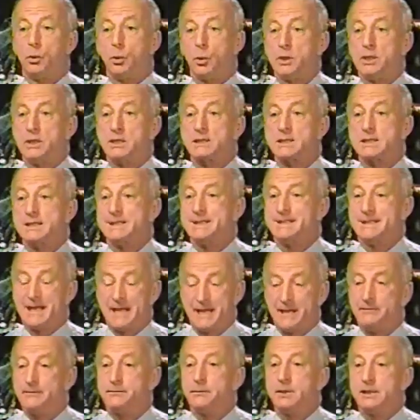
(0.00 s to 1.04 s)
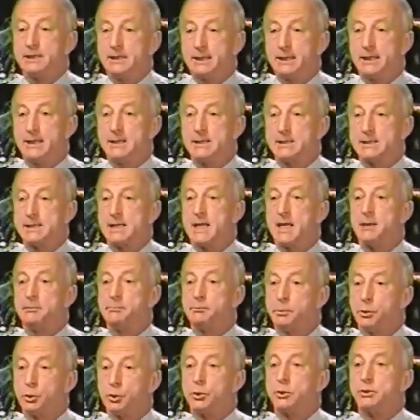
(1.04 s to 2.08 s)
We, in every case, had
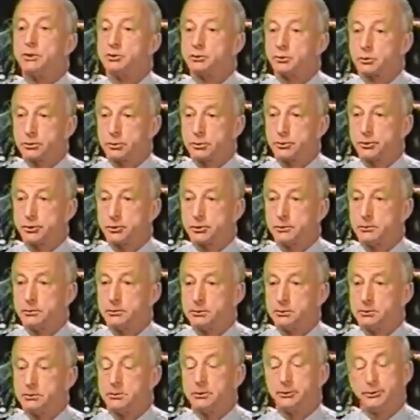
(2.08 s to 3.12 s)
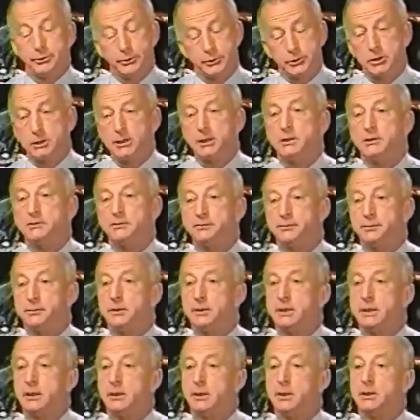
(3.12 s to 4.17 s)
more intrusion, usually in the foot
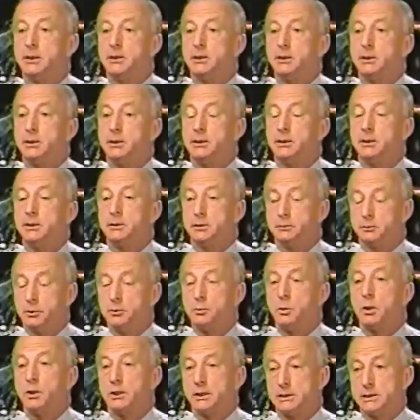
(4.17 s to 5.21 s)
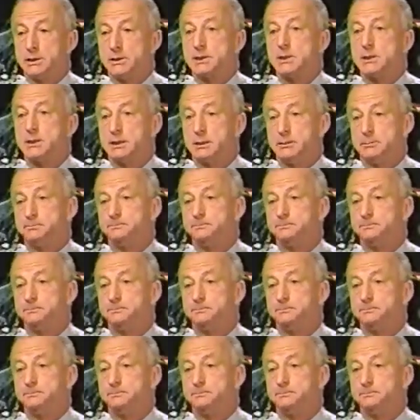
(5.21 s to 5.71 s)
area, than we wanted to see.